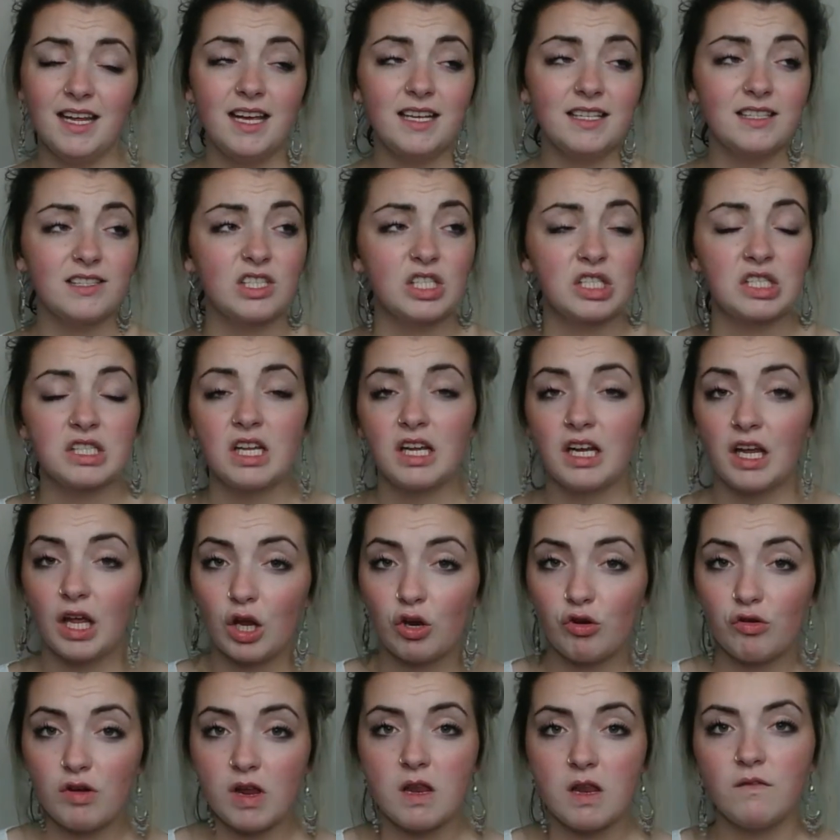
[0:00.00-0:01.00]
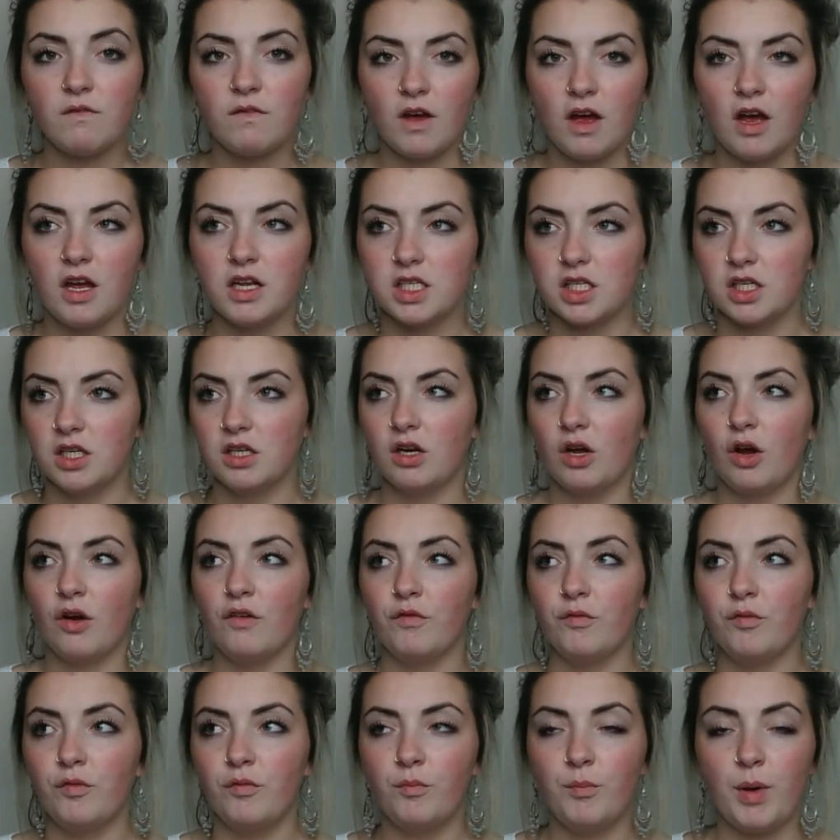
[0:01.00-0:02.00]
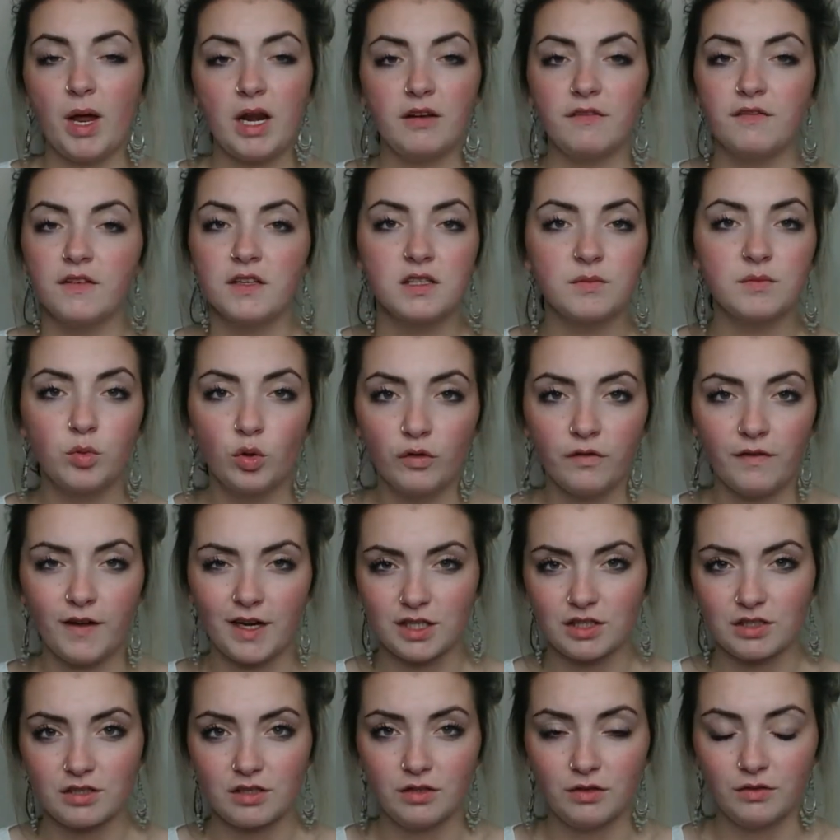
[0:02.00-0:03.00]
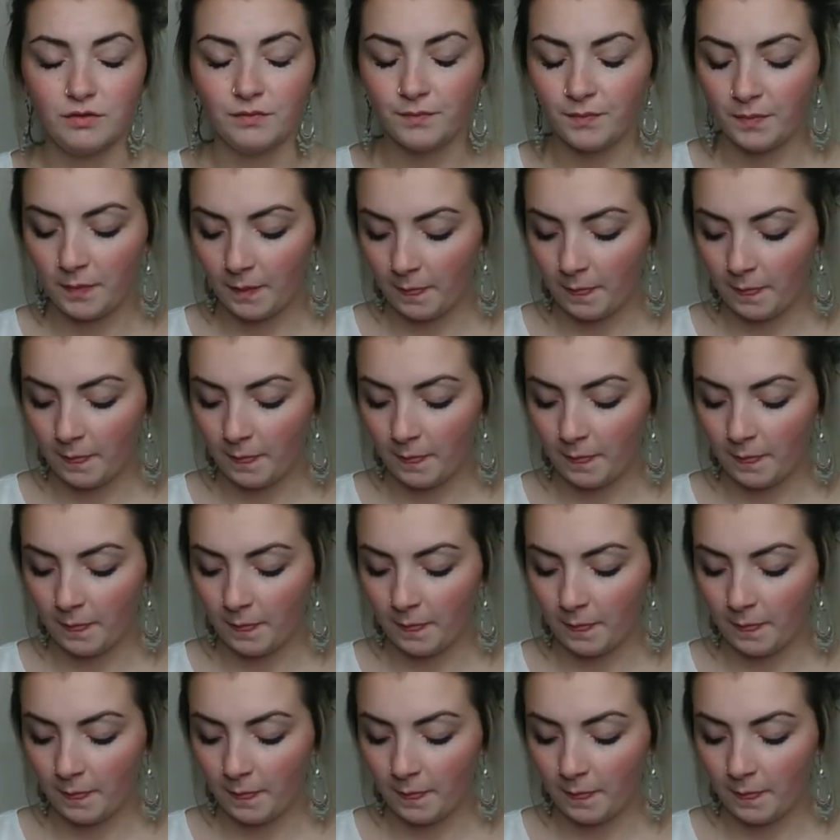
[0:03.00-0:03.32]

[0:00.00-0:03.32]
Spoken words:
It's just like a green version of Benefit's Professional.